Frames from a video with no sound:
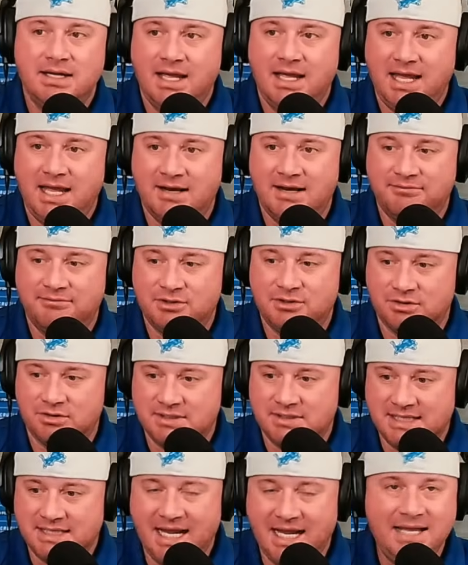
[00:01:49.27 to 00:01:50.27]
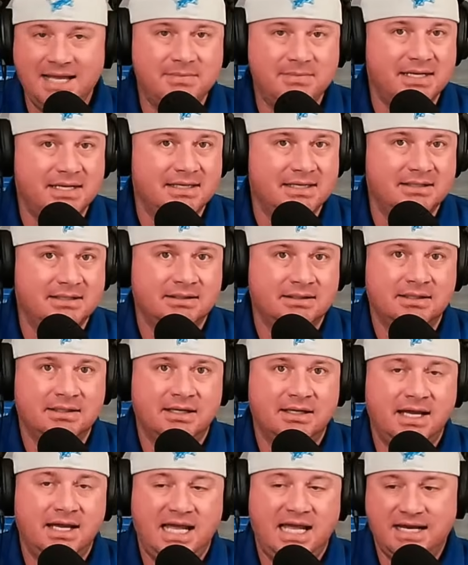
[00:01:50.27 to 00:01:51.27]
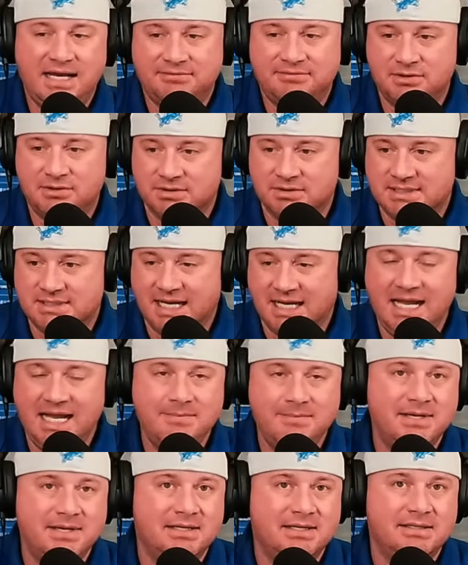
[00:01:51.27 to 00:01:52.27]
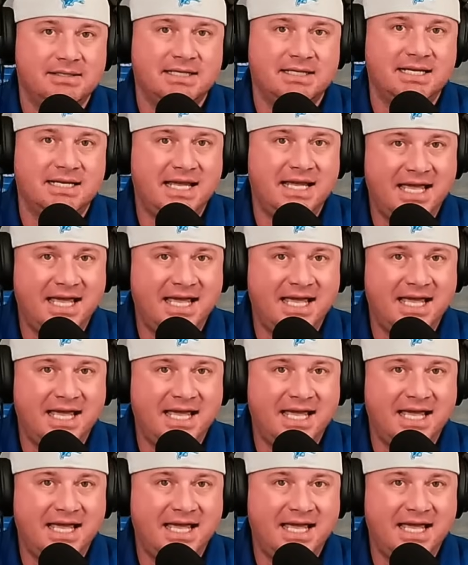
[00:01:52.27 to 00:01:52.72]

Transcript: after diamond after diamond in